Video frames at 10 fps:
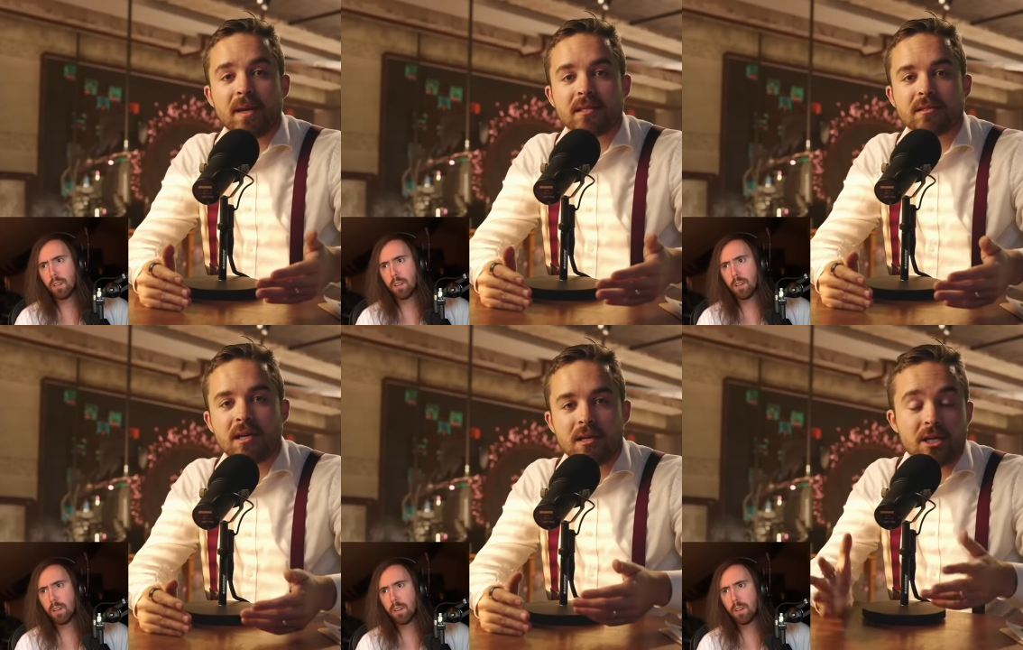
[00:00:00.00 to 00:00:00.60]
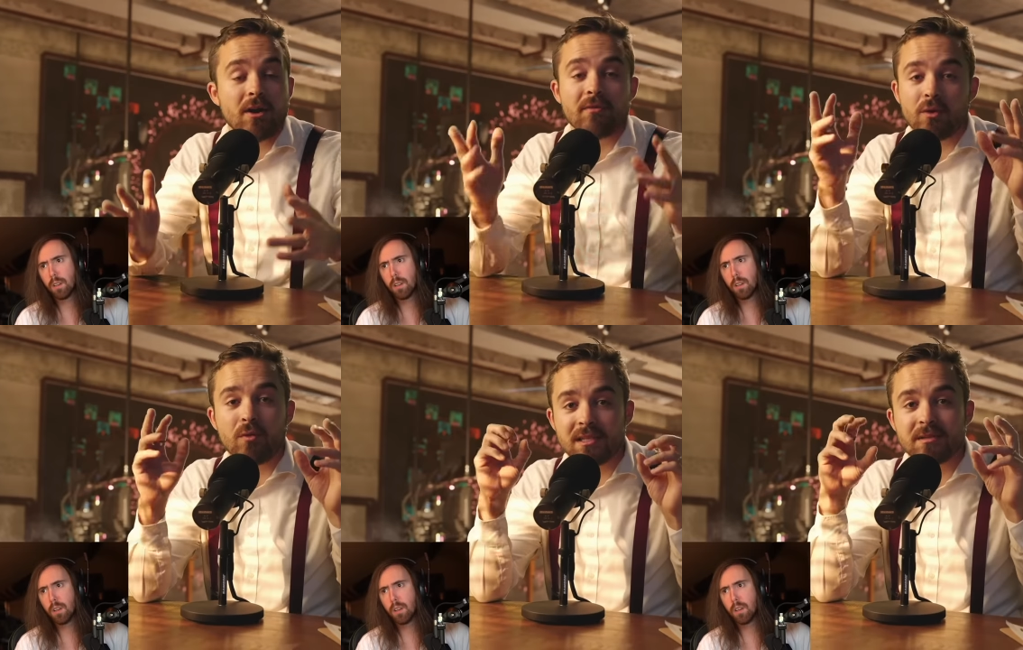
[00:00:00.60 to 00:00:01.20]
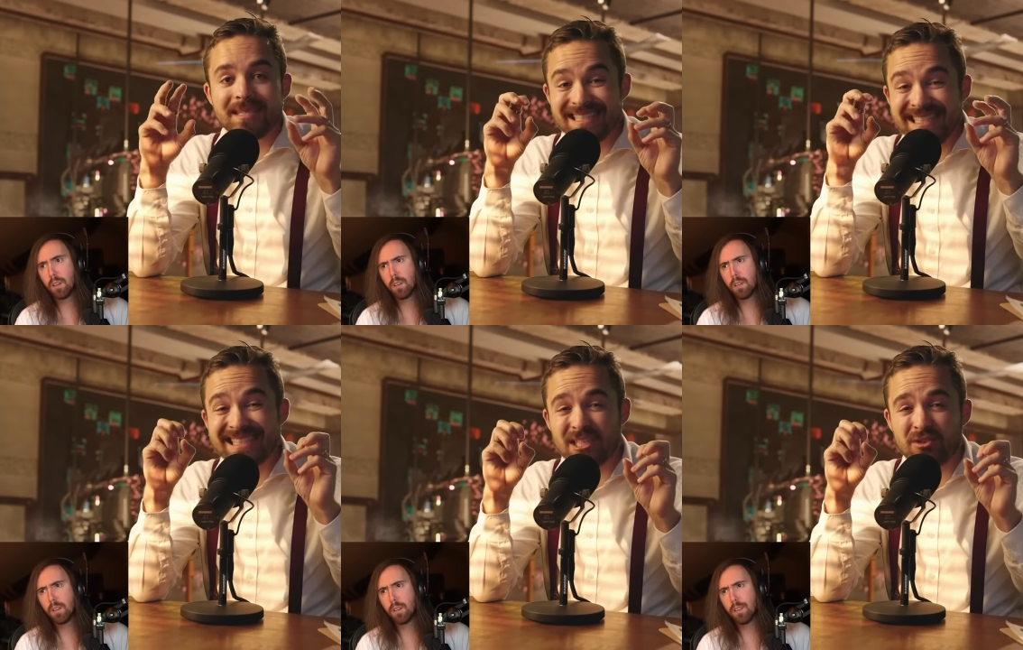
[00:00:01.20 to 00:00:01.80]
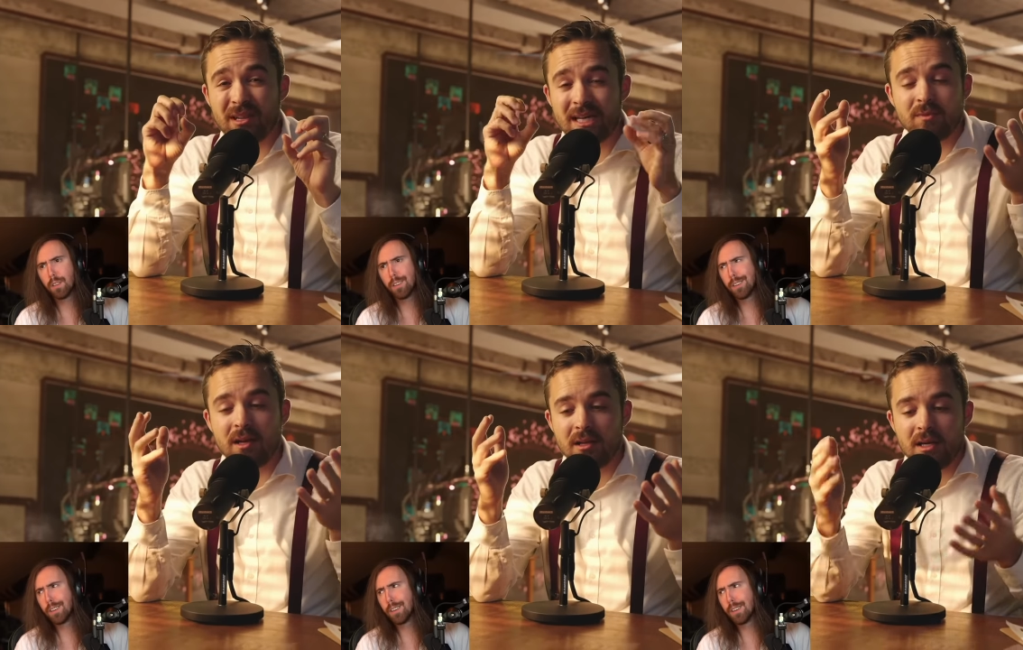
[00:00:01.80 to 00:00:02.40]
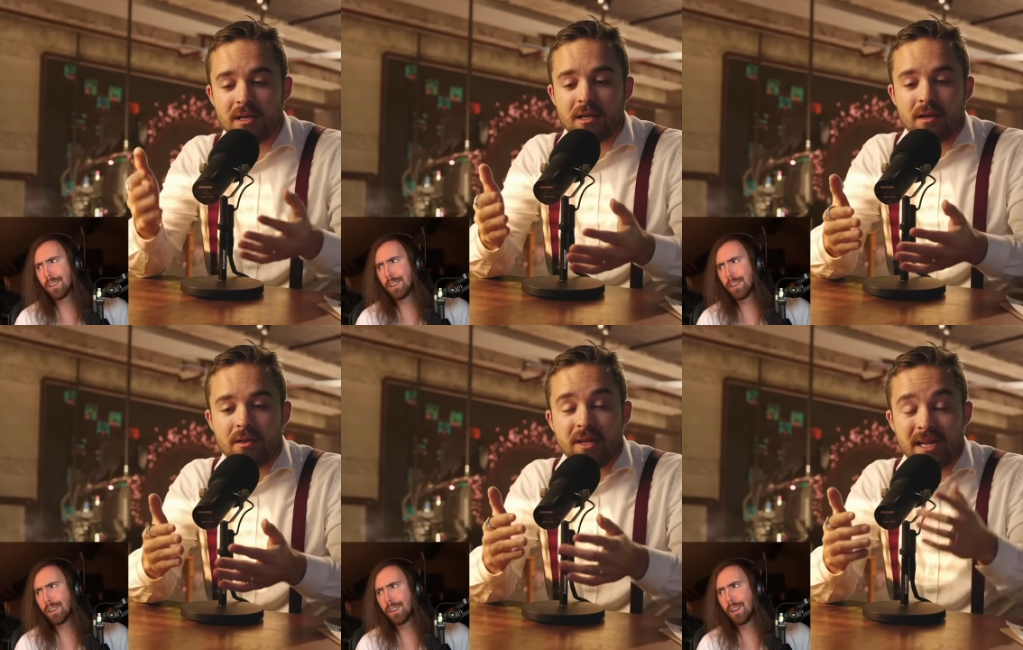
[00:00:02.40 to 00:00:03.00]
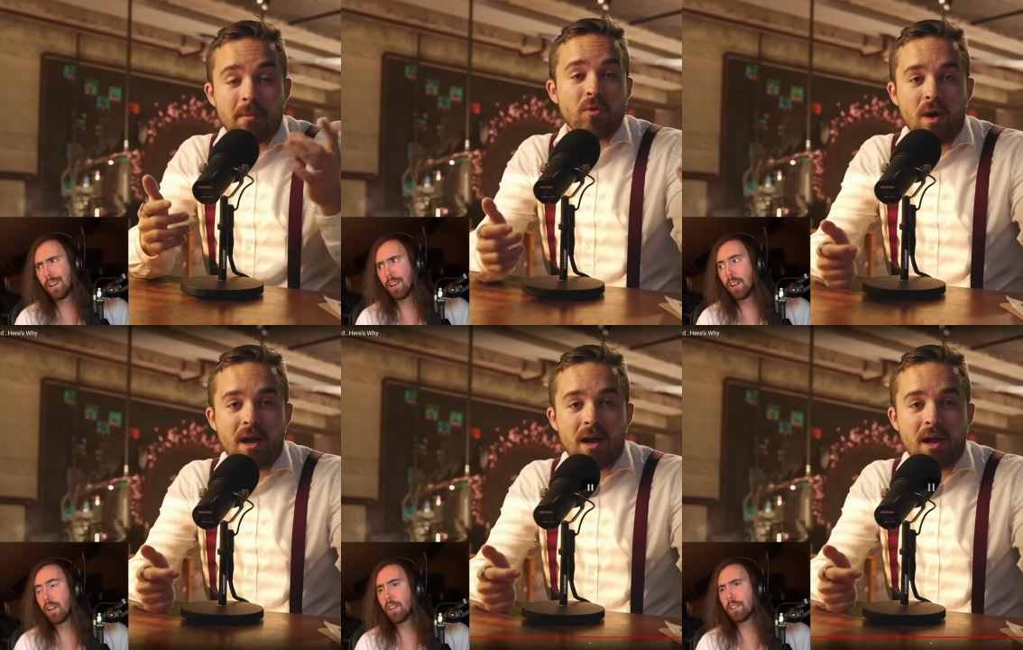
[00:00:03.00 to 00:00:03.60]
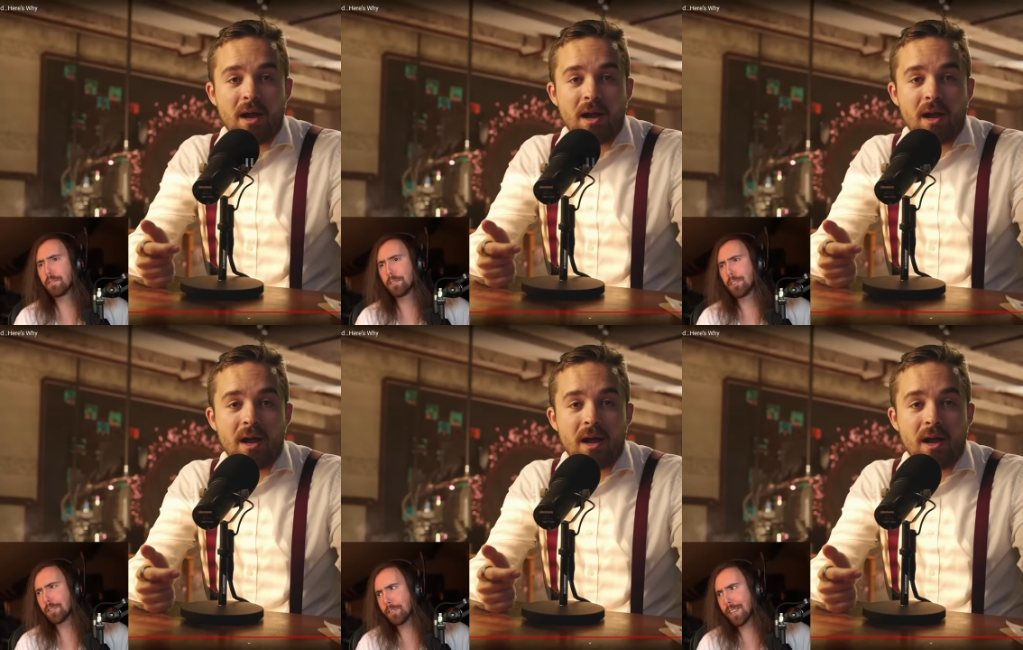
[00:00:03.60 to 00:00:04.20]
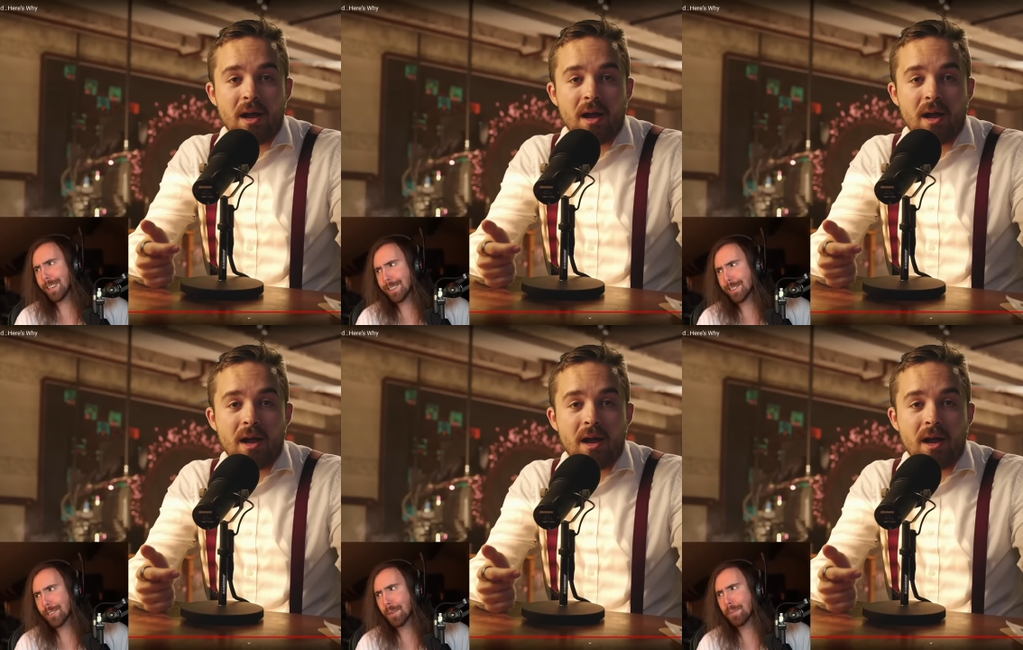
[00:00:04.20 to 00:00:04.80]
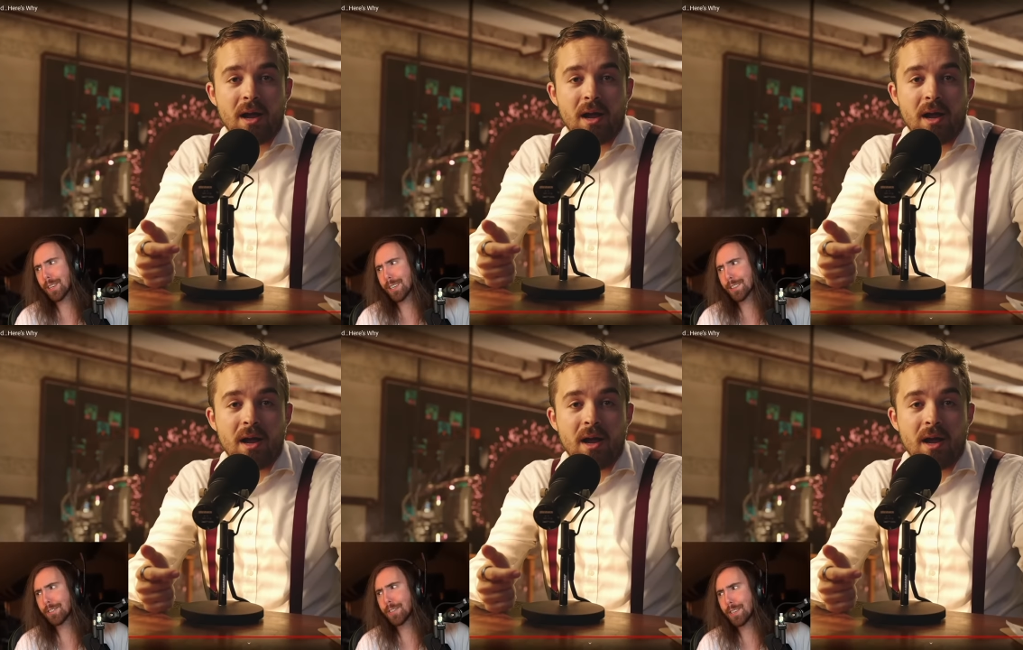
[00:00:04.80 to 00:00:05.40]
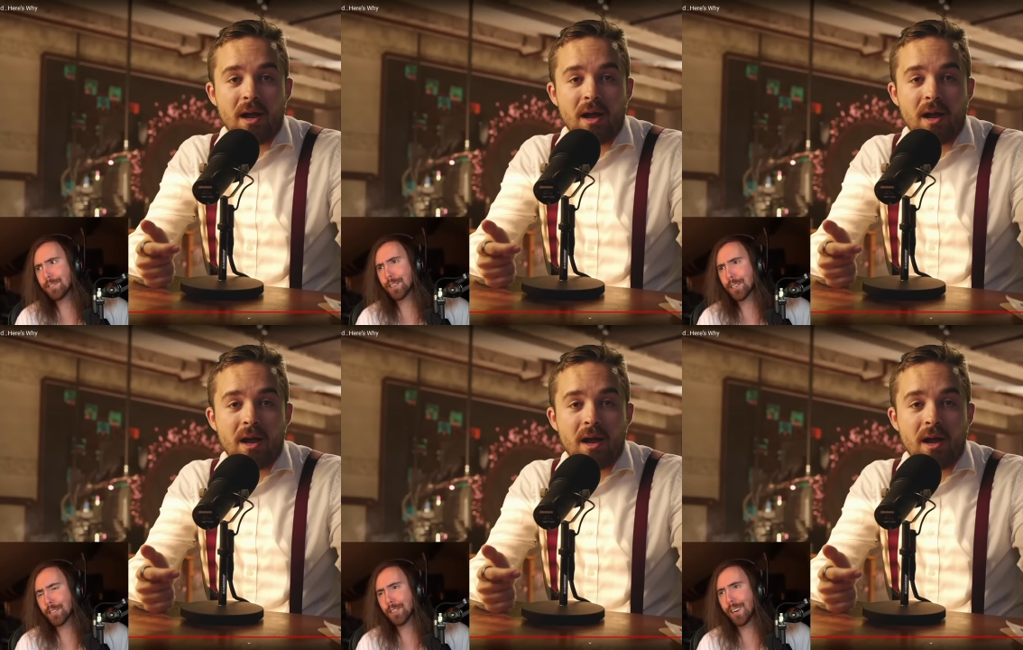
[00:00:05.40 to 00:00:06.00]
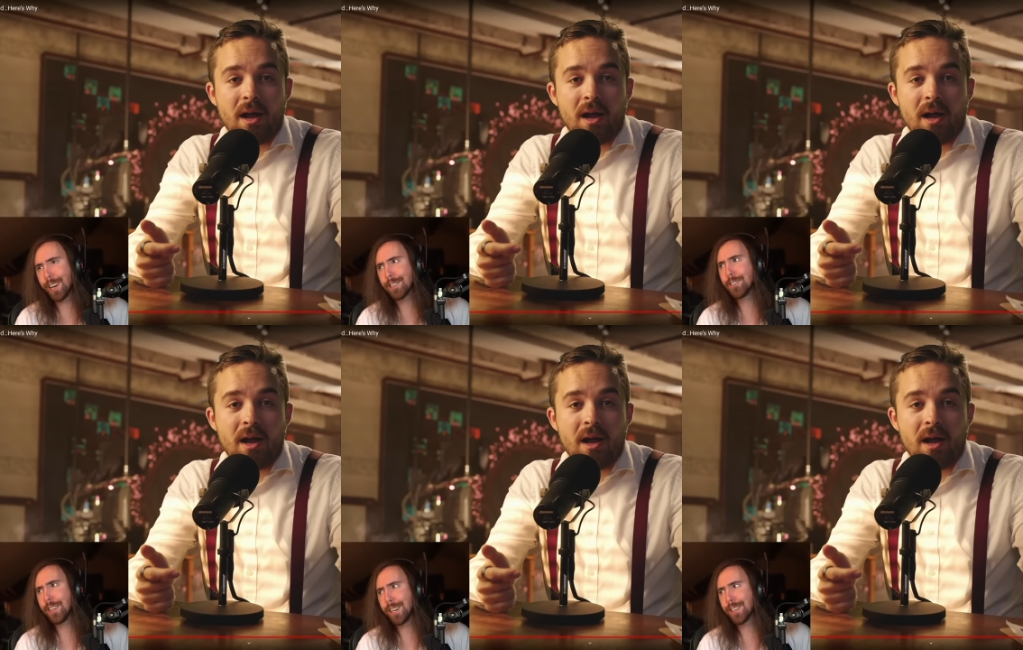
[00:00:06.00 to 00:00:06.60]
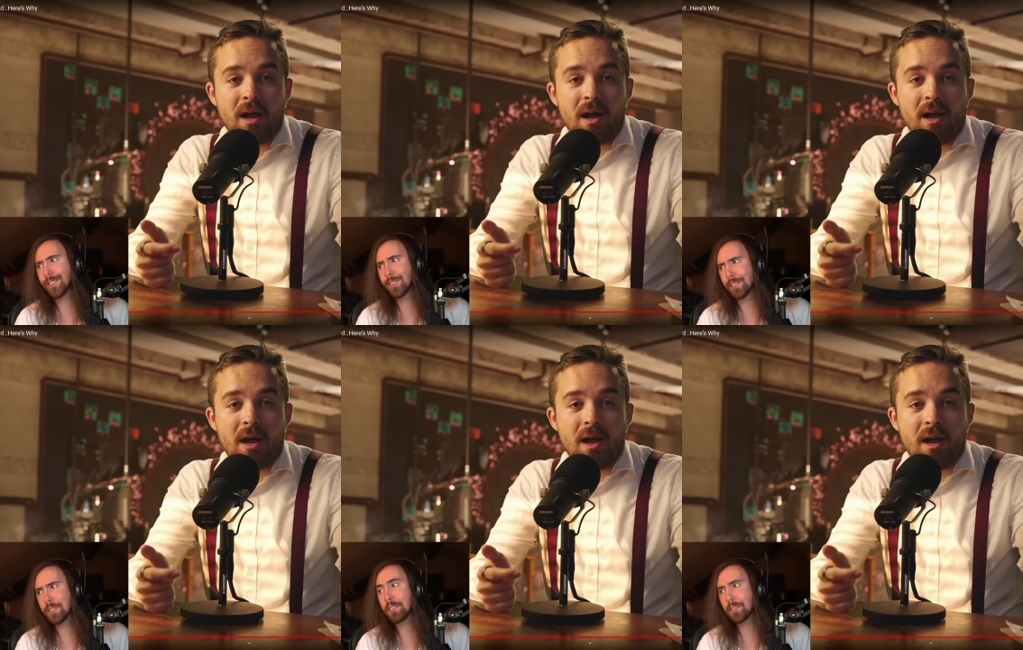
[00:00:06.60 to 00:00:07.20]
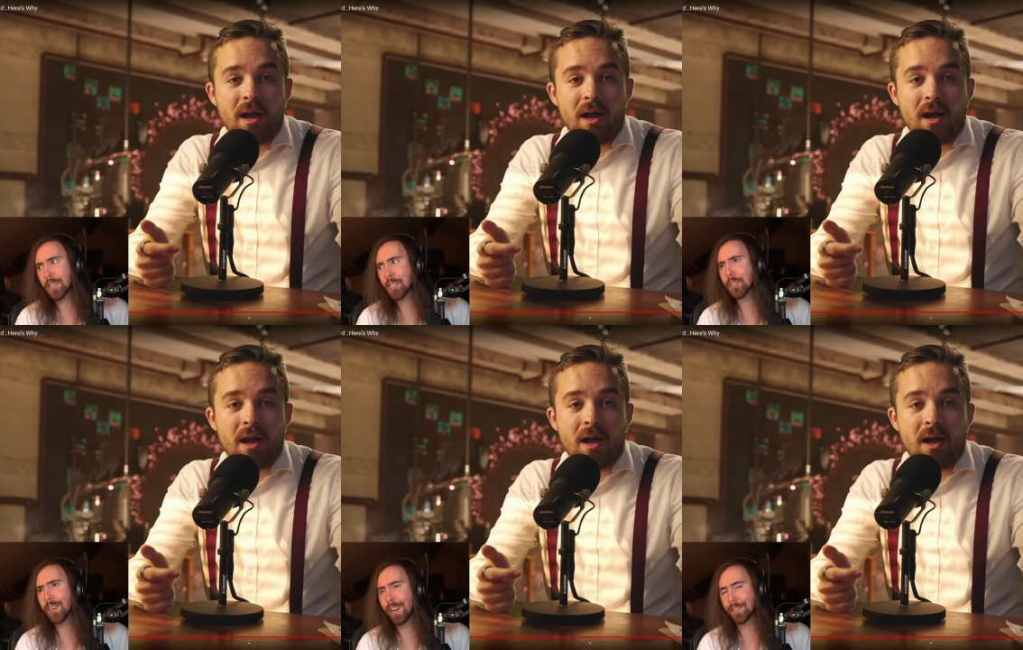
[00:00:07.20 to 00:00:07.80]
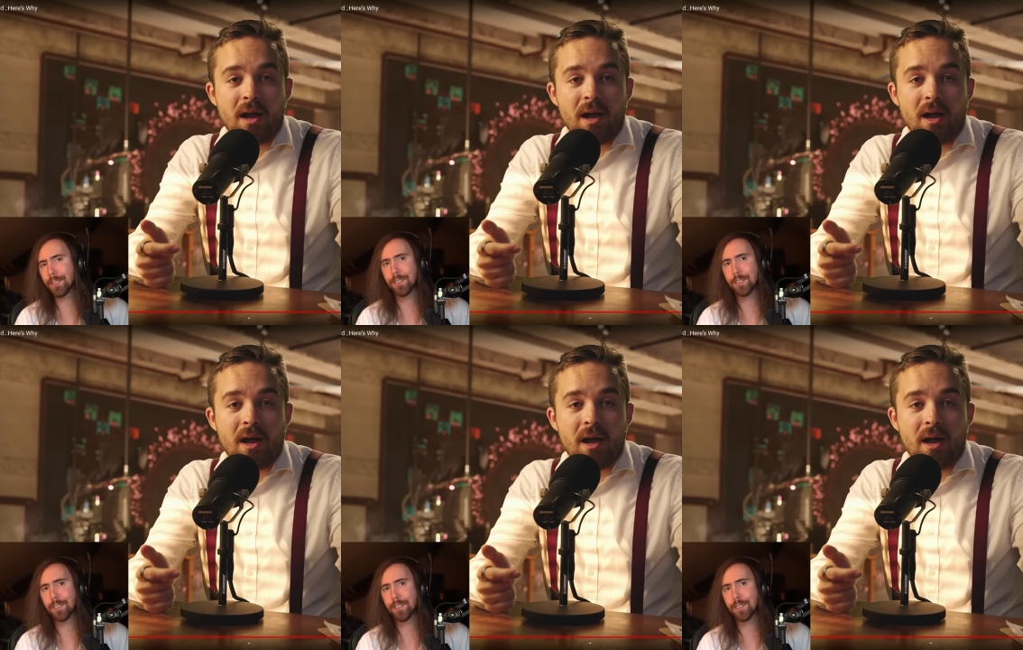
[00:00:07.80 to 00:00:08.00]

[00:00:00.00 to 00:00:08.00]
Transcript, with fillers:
Speaker 1: space. You know, everyone wants to be decentralized. Well, the number one The first thing
Speaker 2: that something that's decentralized does is it centralizes